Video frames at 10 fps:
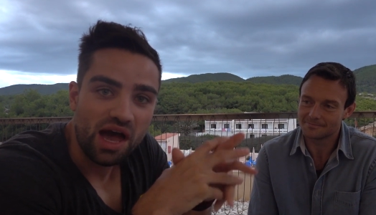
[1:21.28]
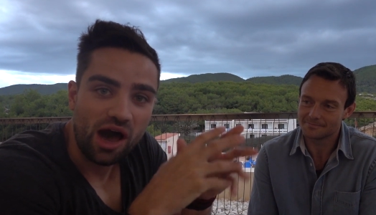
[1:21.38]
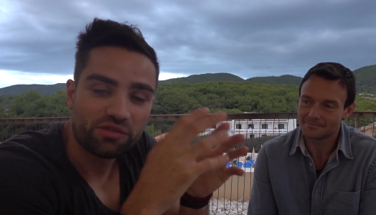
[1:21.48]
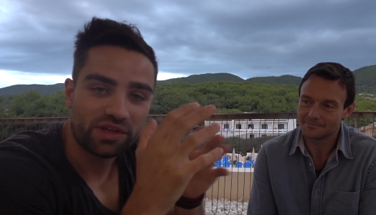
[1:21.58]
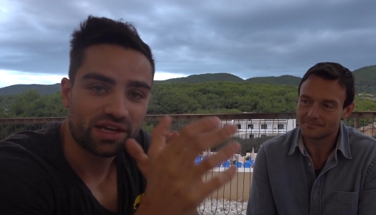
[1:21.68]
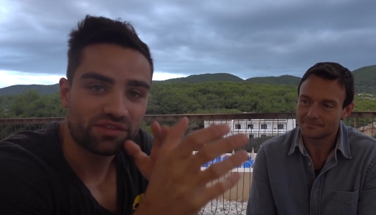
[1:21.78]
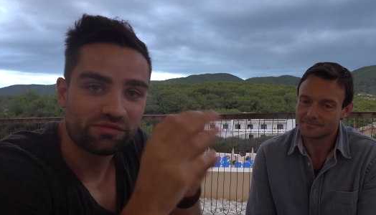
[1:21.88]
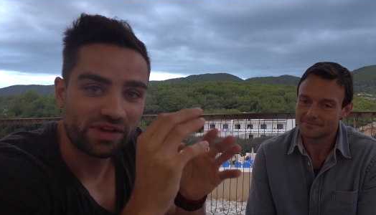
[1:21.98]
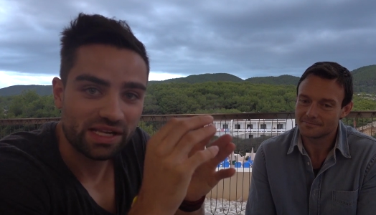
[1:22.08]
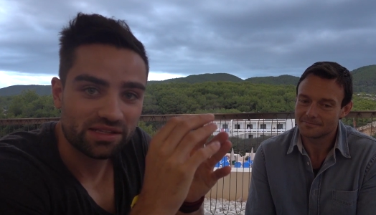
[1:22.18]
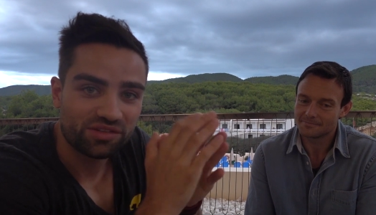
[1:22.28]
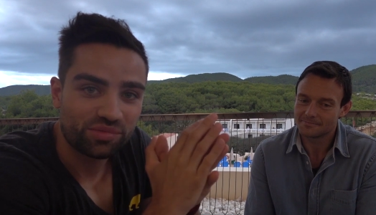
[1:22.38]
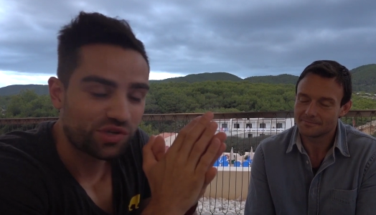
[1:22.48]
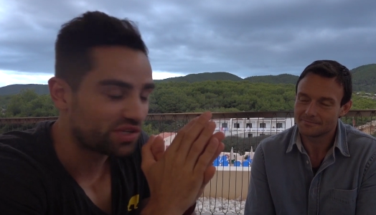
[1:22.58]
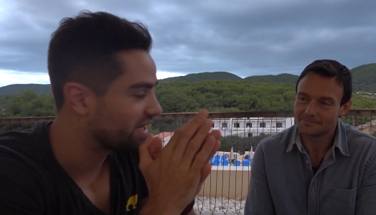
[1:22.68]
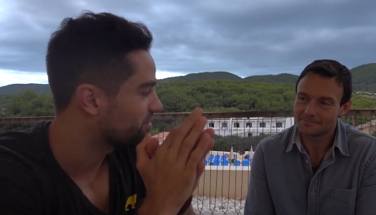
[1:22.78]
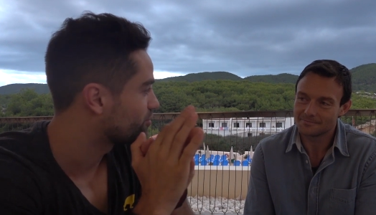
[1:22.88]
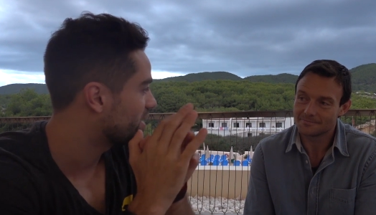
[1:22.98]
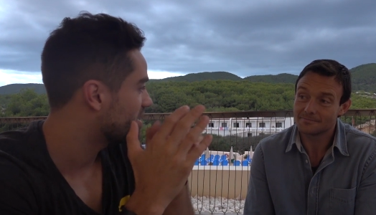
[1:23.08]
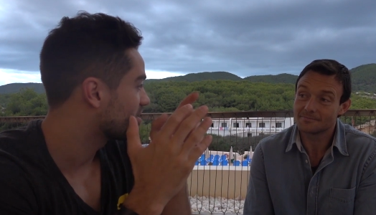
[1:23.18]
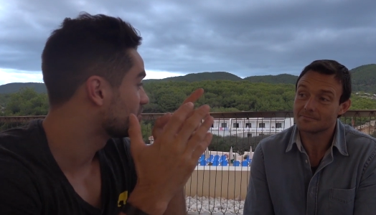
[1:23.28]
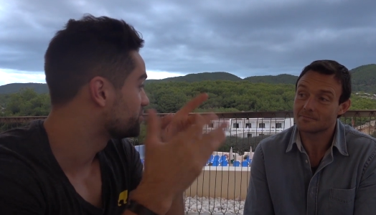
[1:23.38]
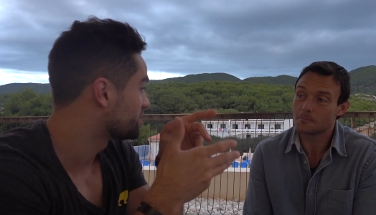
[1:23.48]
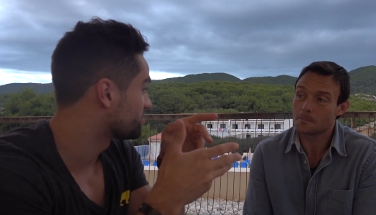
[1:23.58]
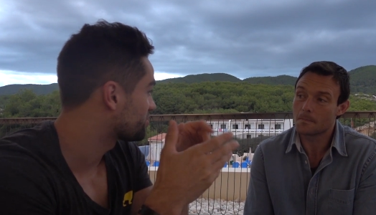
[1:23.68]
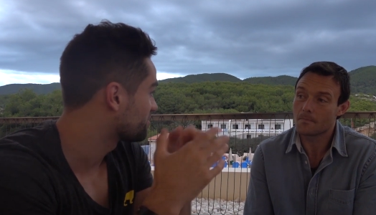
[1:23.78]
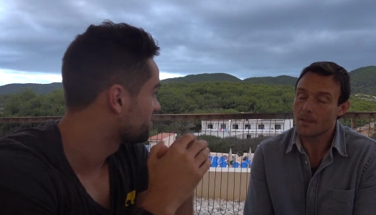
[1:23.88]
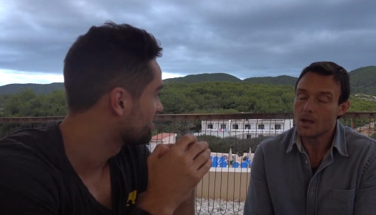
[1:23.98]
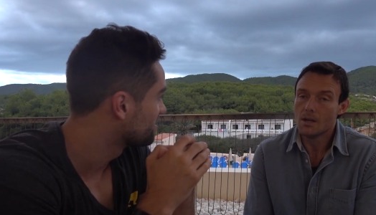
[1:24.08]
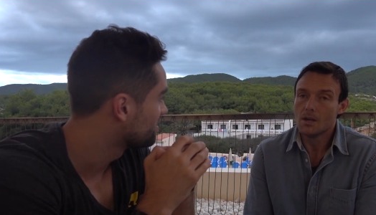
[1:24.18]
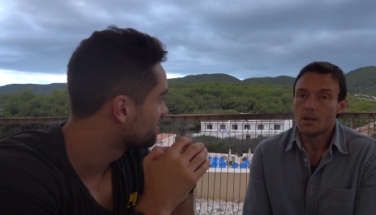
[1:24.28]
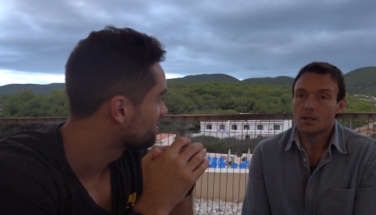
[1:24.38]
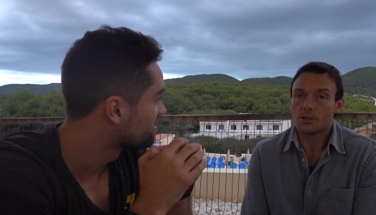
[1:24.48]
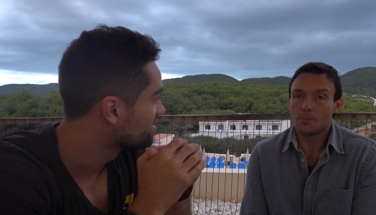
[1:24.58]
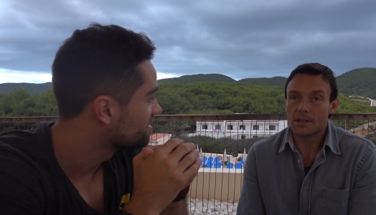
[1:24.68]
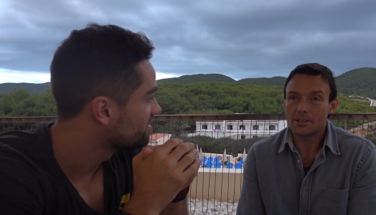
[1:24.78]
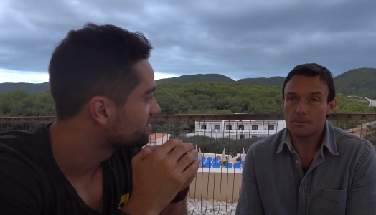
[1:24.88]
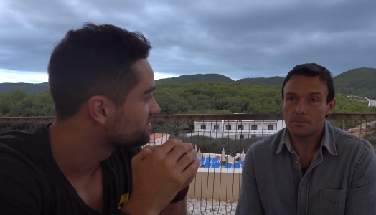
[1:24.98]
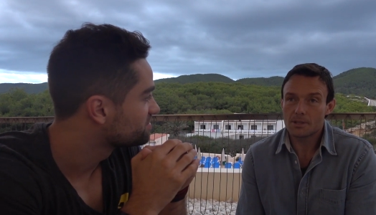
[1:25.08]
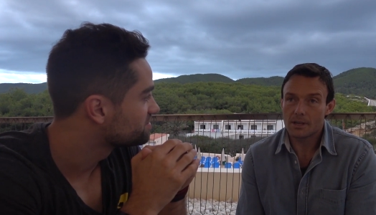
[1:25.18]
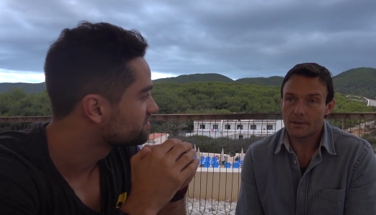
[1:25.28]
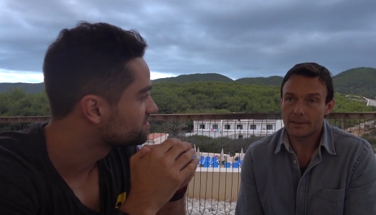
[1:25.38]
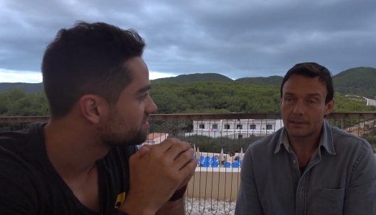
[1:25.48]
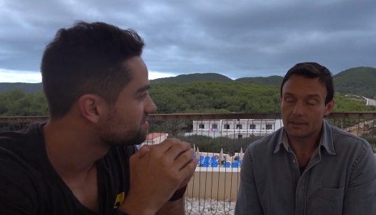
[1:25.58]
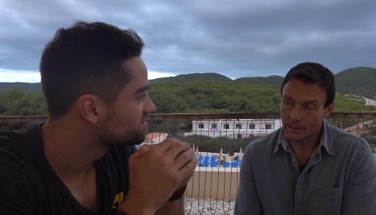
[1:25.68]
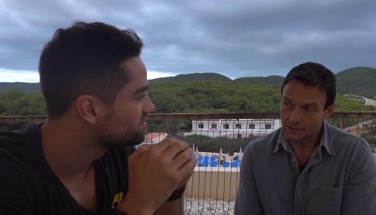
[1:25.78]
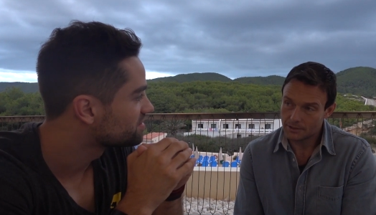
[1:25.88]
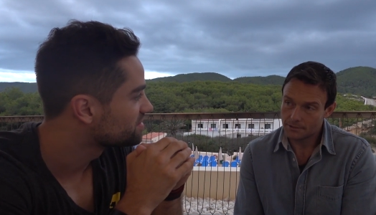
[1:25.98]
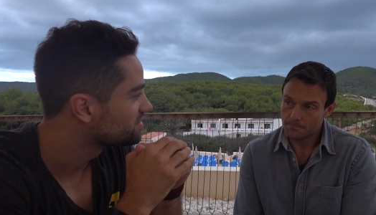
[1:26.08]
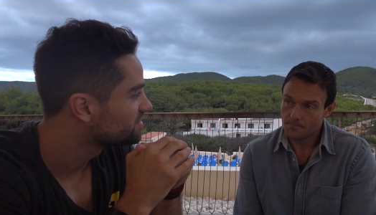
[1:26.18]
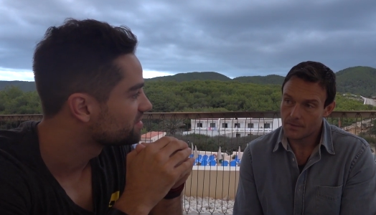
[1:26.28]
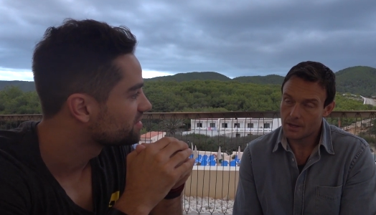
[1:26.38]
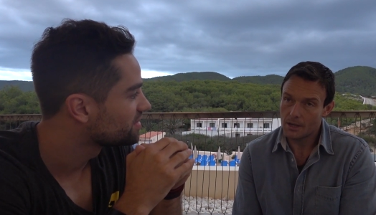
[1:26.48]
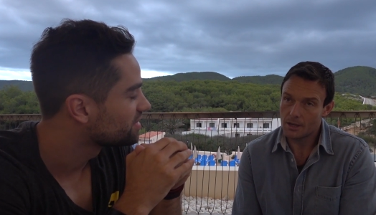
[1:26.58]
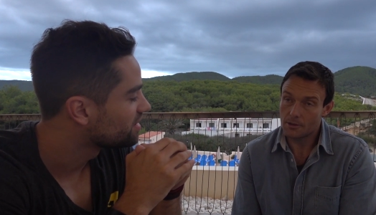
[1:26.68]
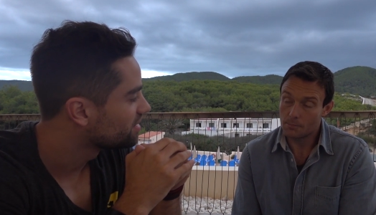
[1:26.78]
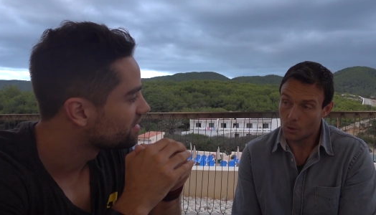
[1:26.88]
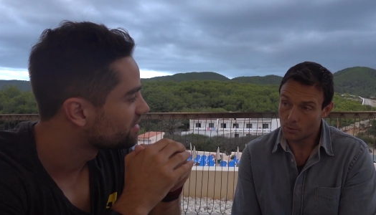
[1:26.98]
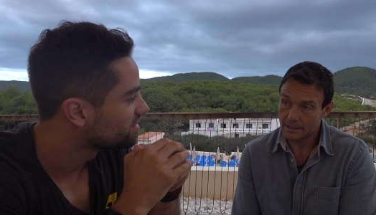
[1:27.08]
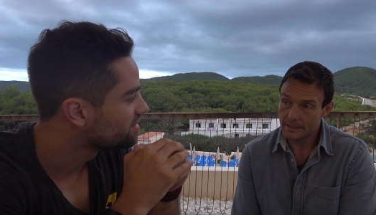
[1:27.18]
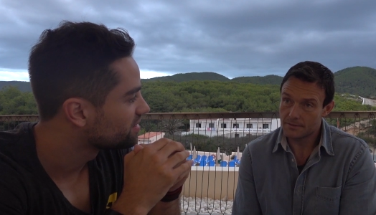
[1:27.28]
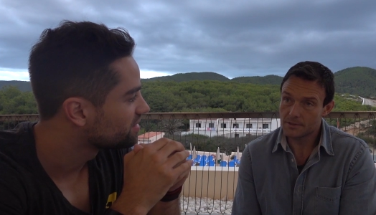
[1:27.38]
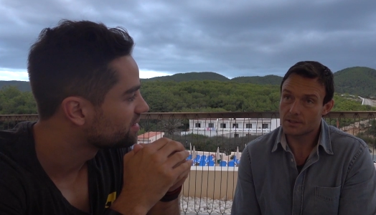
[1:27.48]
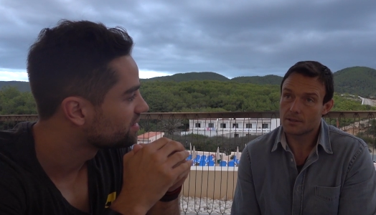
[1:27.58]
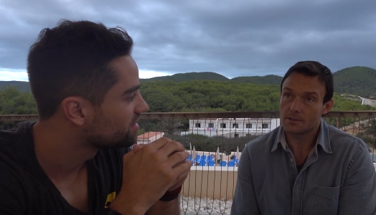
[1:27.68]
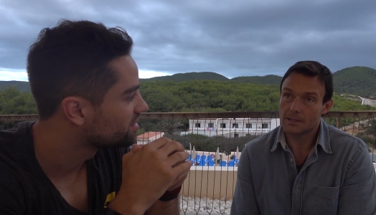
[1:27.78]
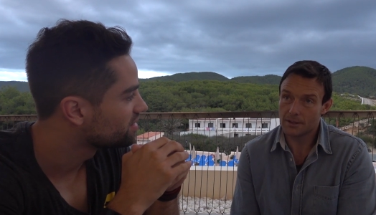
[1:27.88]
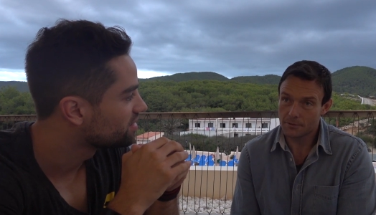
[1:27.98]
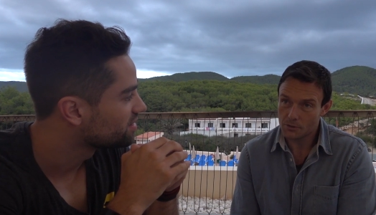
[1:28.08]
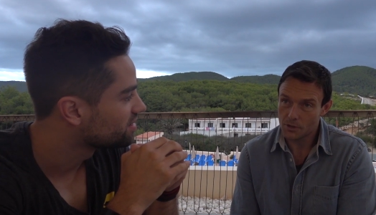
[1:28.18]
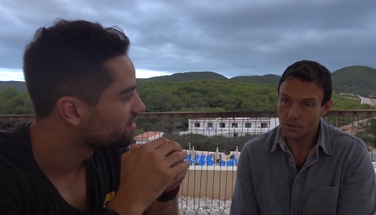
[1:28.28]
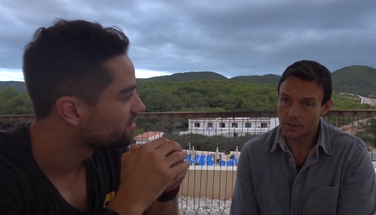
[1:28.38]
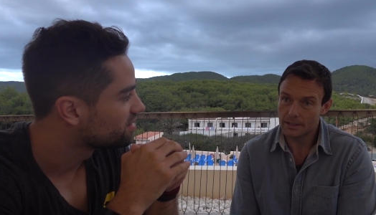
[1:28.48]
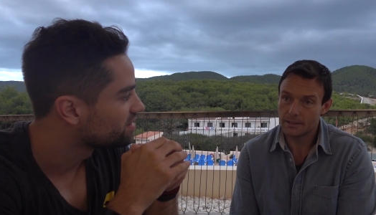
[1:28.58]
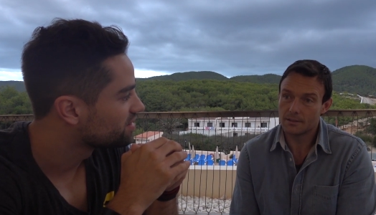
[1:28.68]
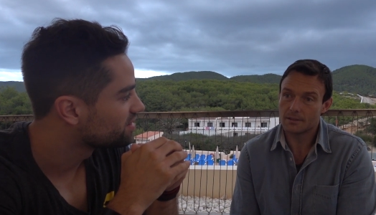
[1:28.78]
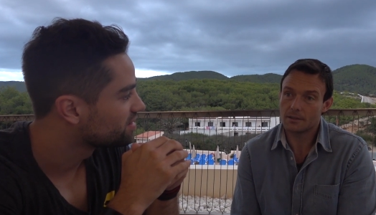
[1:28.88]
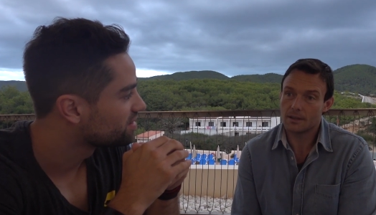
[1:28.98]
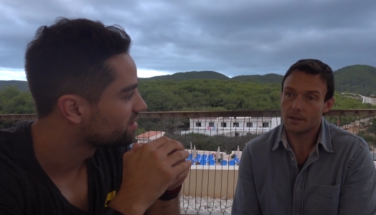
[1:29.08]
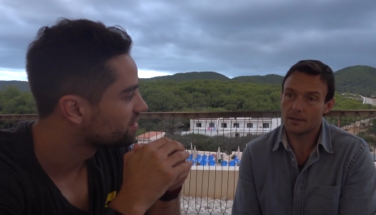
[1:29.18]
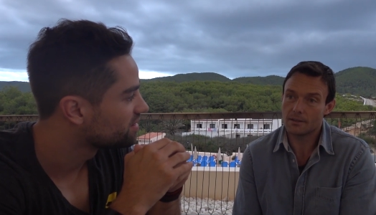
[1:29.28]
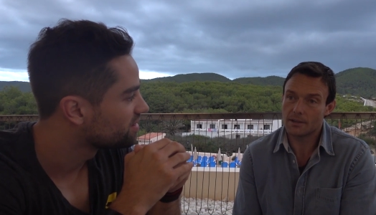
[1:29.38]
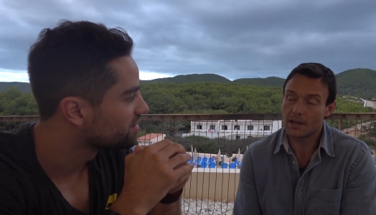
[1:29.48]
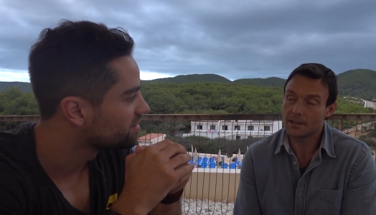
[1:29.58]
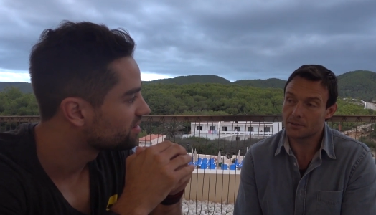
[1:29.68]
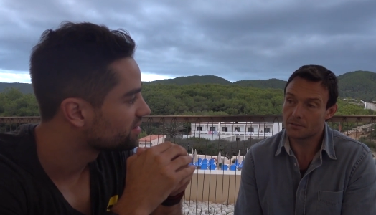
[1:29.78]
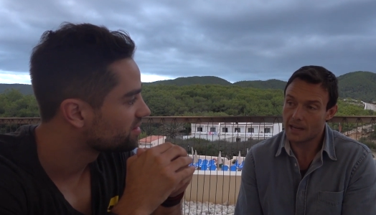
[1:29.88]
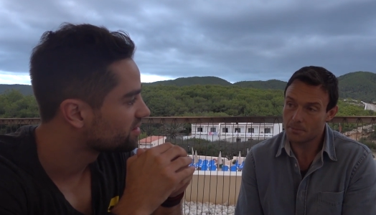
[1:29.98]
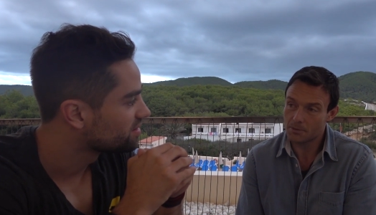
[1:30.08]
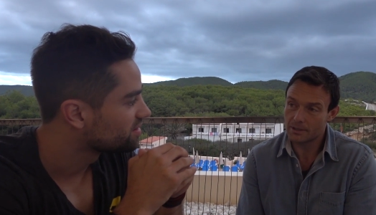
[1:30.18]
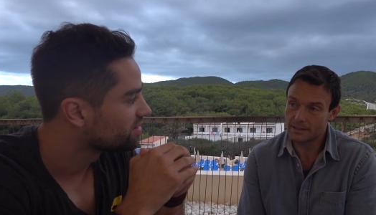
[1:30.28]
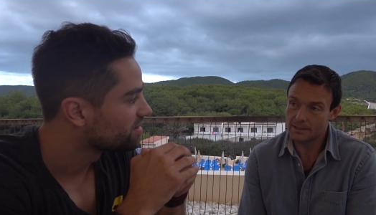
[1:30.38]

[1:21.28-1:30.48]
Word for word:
Speaker 1: auf der ganzen Welt inzwischen hat. Where are your gyms? So my
Speaker 2: gyms are in London, uh, the Maldives, south of Turkey, uh, the island of Capri in